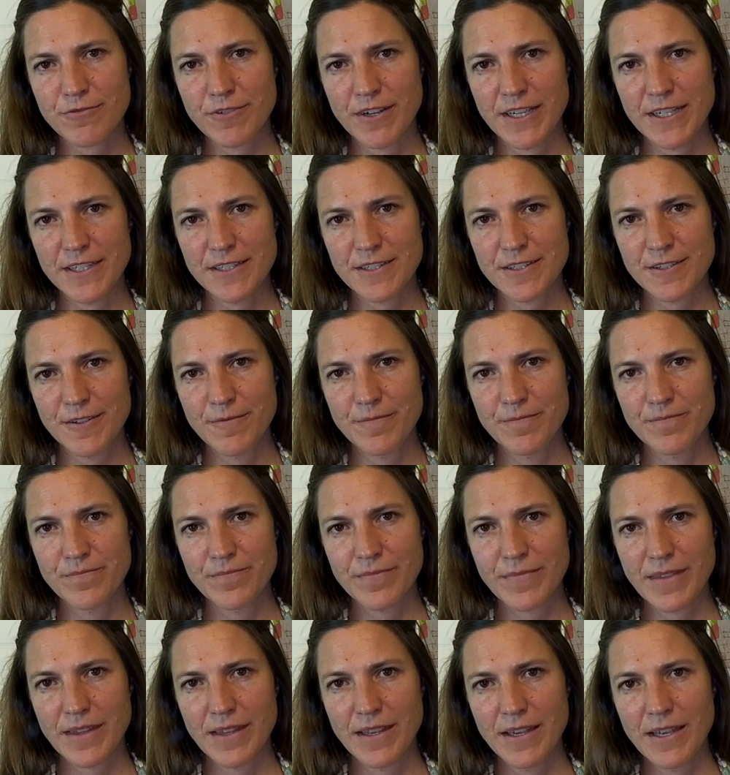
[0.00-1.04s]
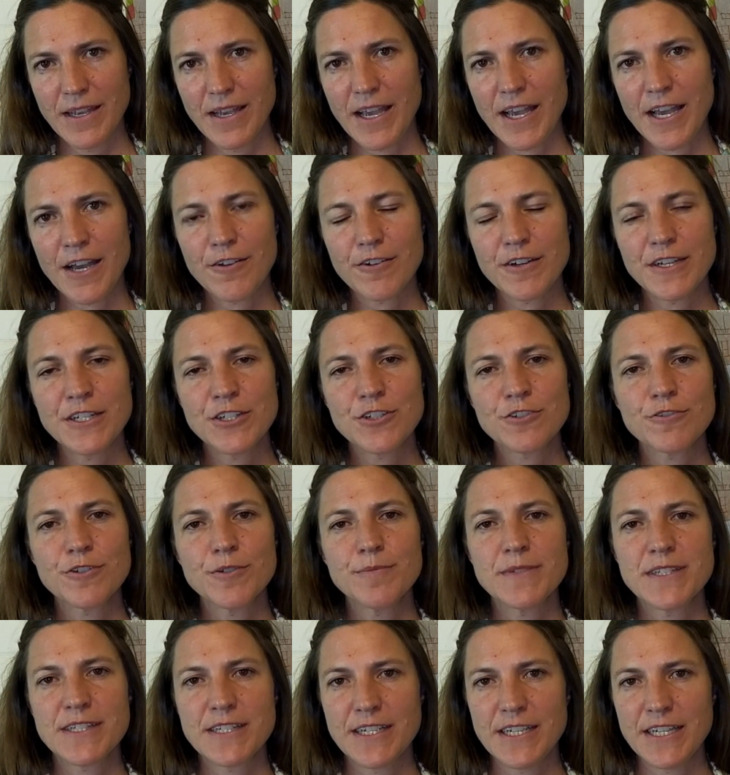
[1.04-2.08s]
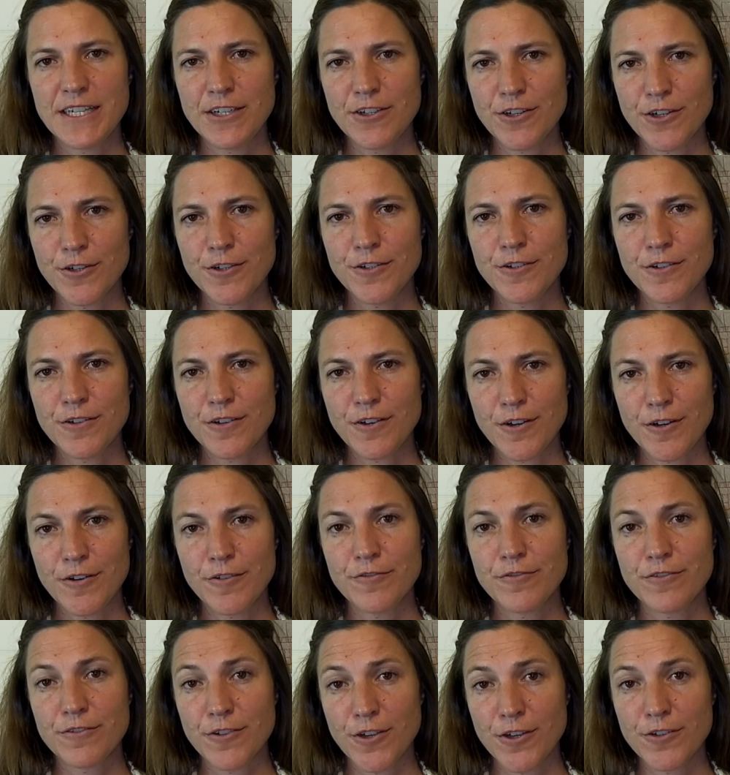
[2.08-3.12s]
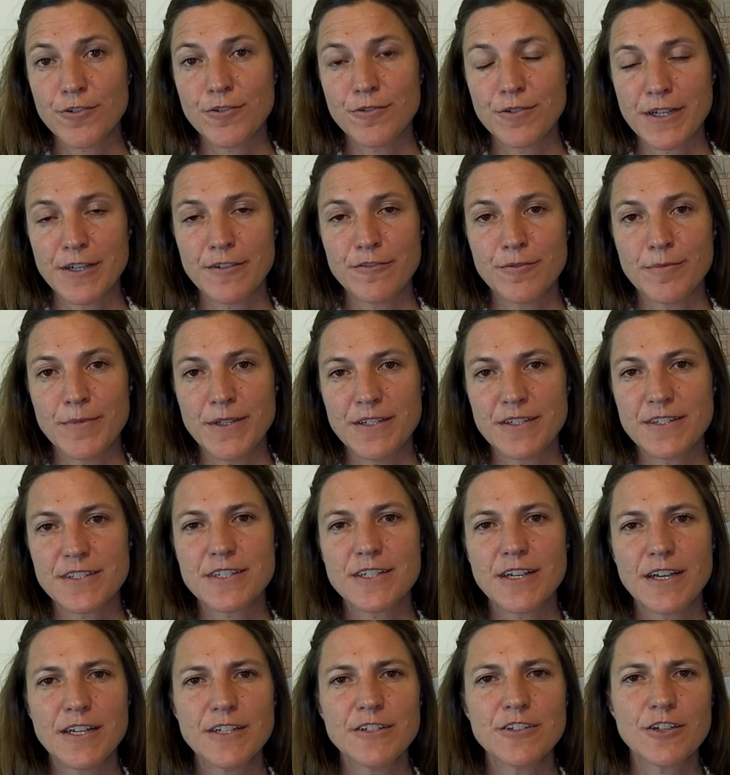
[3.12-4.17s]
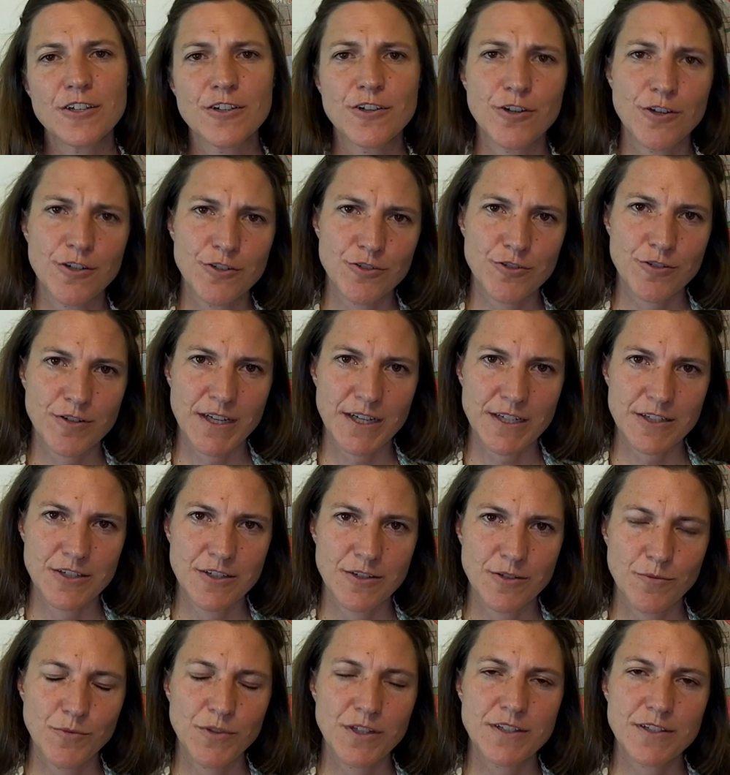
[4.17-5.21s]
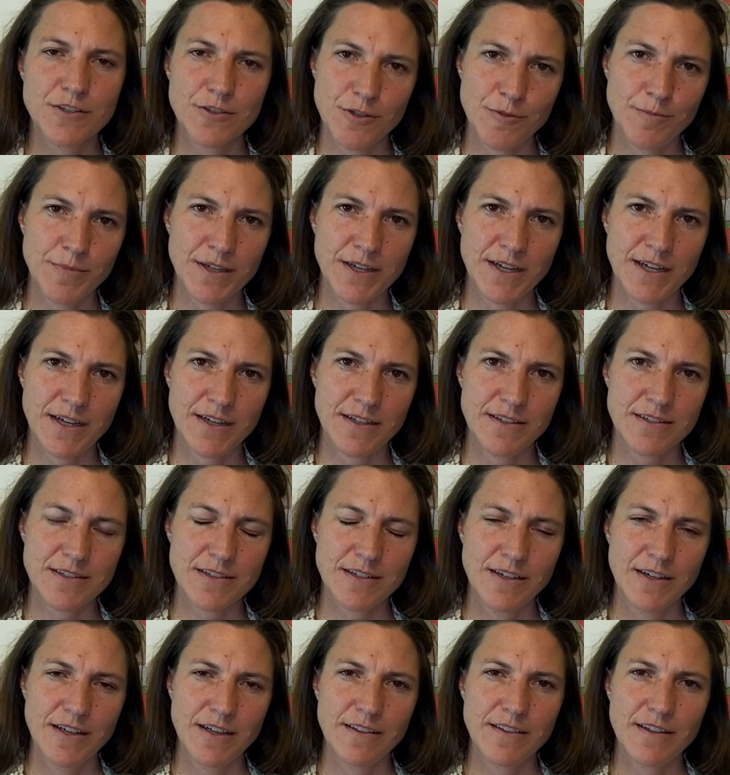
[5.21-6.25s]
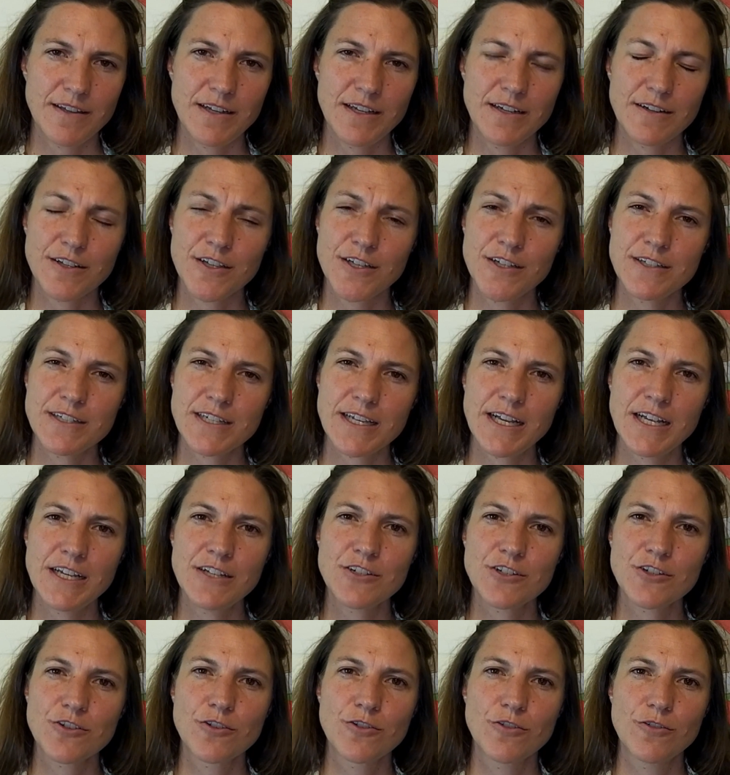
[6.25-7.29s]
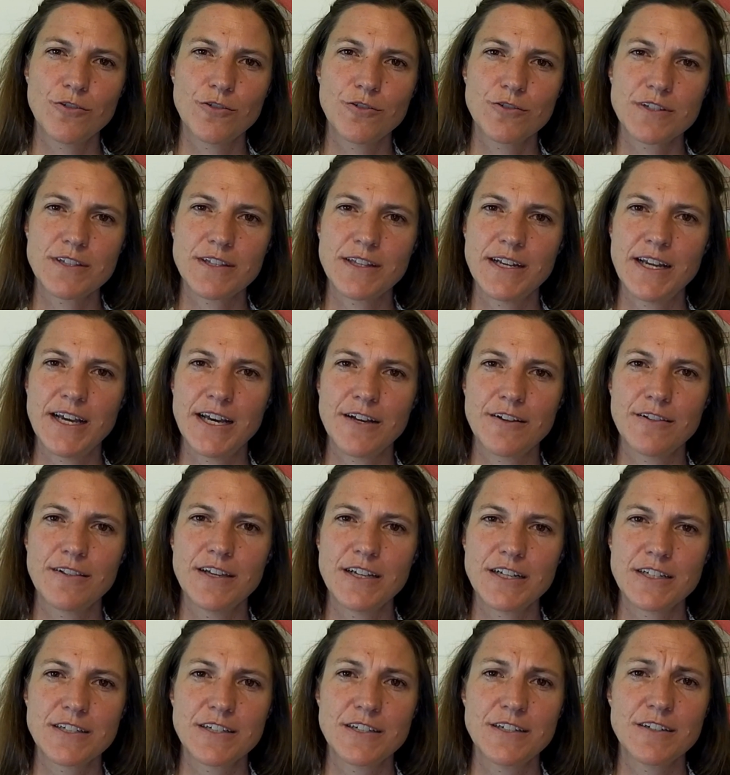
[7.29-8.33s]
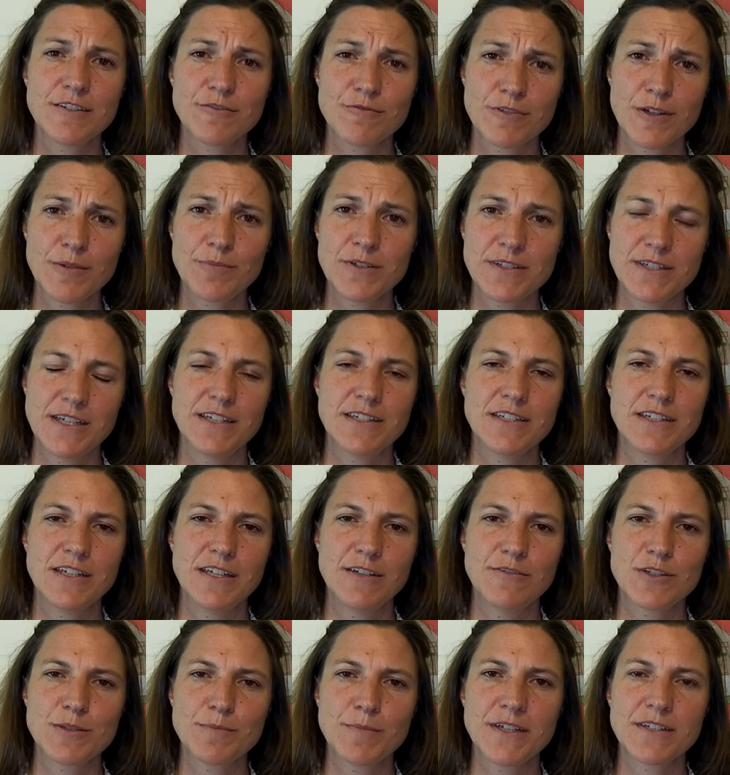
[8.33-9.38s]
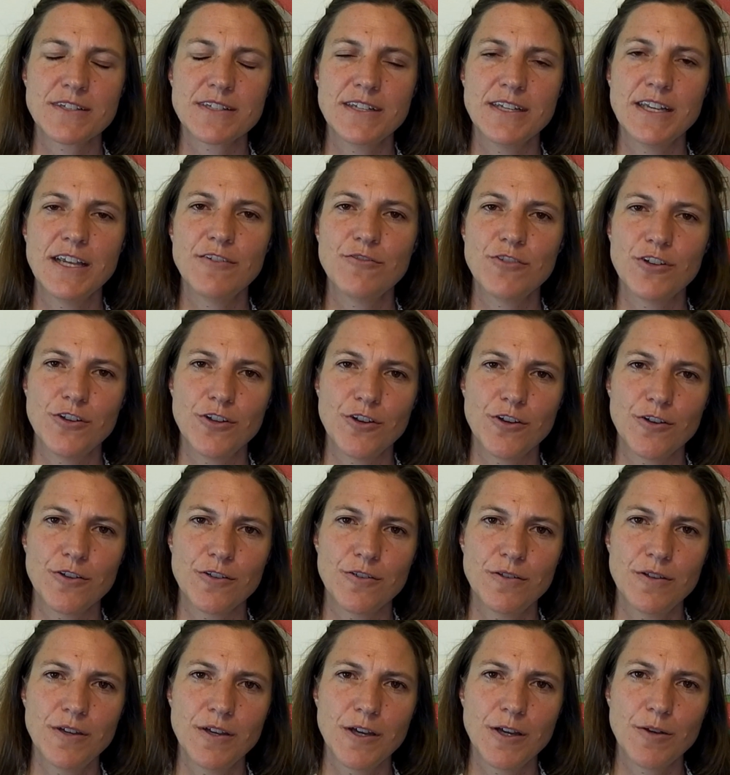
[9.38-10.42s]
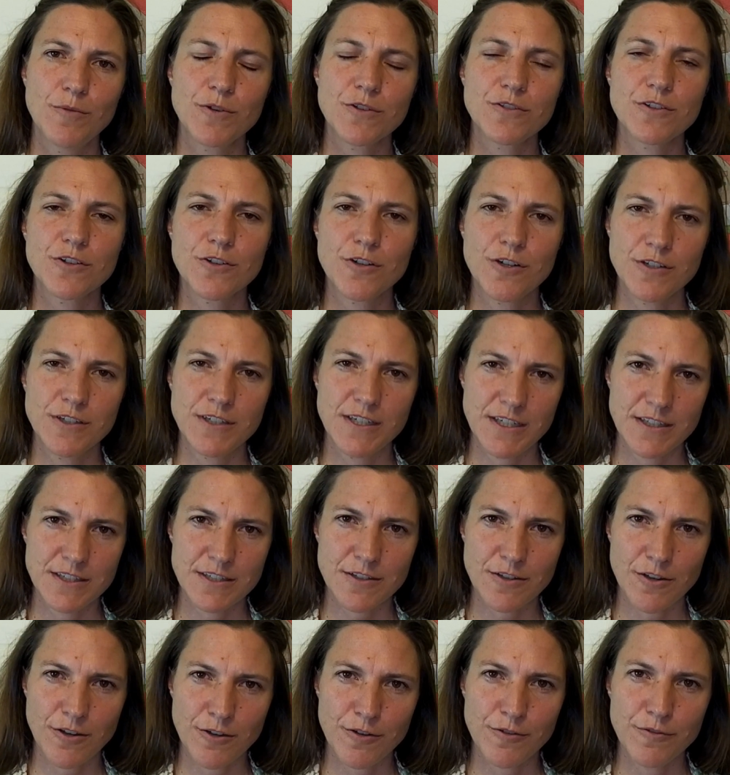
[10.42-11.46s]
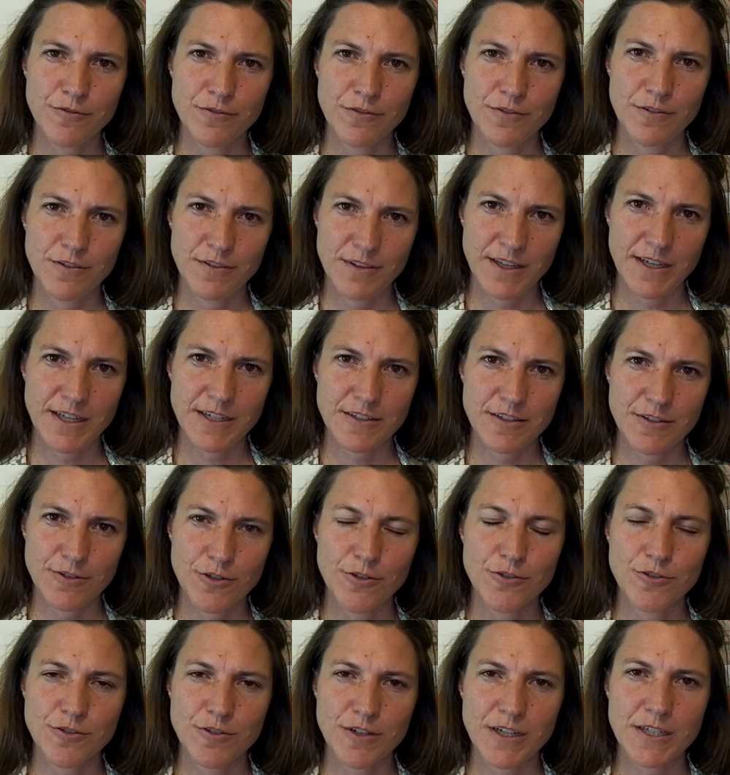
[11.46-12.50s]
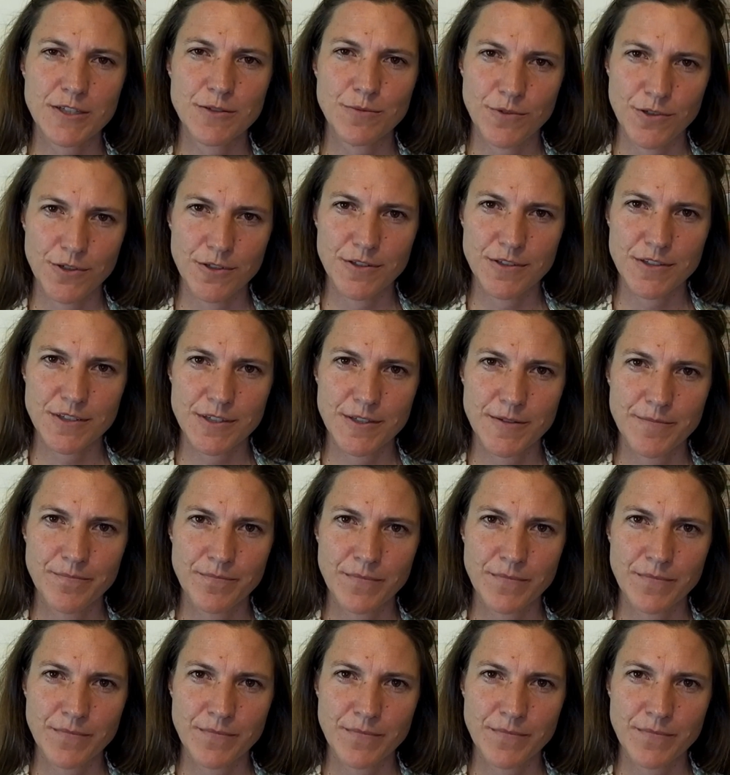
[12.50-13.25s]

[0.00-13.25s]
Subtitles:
race. Our interim CEO of local government signed a contract with supercars that it contained a clause that our elected representatives must never know what the contents of that contract was.